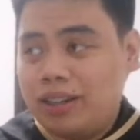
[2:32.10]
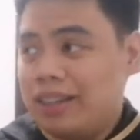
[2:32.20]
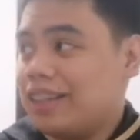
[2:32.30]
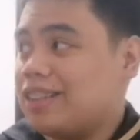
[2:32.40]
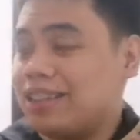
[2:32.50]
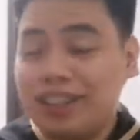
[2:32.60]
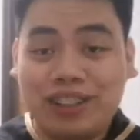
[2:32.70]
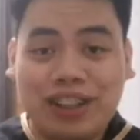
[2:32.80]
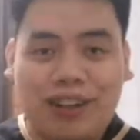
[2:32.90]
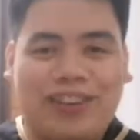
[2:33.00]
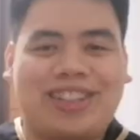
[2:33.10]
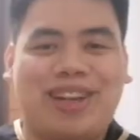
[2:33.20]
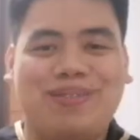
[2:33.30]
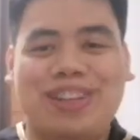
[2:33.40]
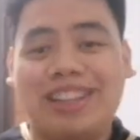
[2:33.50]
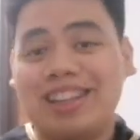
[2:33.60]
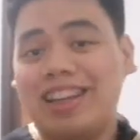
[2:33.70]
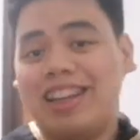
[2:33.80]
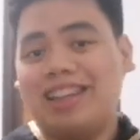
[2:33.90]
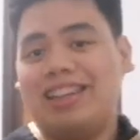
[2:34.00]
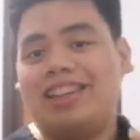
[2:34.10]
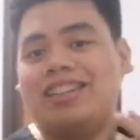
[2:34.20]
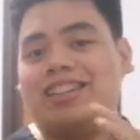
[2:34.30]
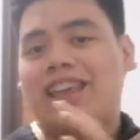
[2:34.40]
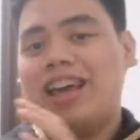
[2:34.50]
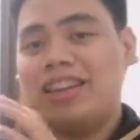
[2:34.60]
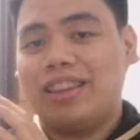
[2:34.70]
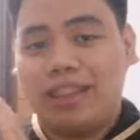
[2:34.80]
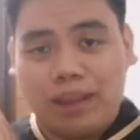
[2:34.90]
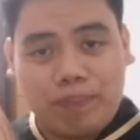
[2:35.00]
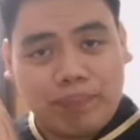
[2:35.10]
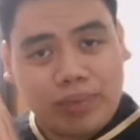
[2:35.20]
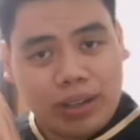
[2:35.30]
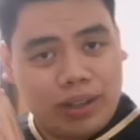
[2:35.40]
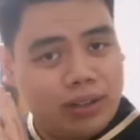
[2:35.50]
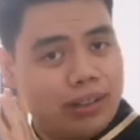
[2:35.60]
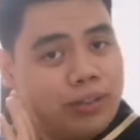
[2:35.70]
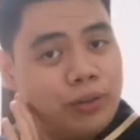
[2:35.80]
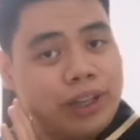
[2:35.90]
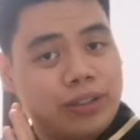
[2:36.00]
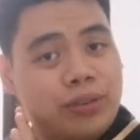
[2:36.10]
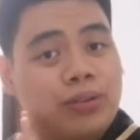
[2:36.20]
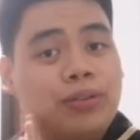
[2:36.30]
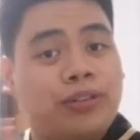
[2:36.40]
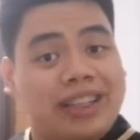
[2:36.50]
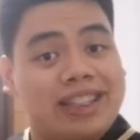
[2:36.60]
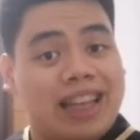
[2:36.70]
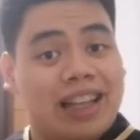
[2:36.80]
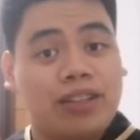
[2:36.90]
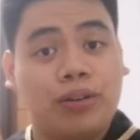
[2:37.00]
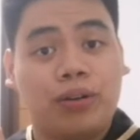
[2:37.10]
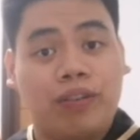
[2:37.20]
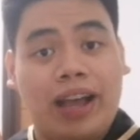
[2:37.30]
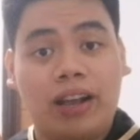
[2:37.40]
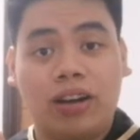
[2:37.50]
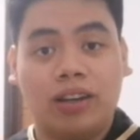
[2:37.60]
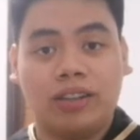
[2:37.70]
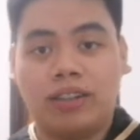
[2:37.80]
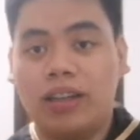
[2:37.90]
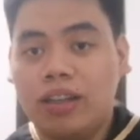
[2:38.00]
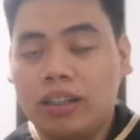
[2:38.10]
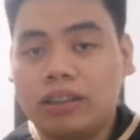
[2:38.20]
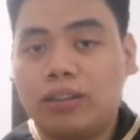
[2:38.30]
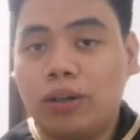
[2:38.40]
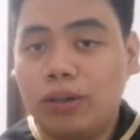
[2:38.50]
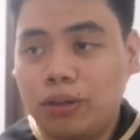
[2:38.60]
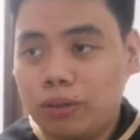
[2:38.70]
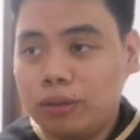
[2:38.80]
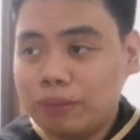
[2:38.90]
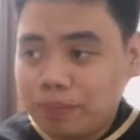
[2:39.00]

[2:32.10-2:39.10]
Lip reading: its additional effect is that you get to restand your Vanguard. So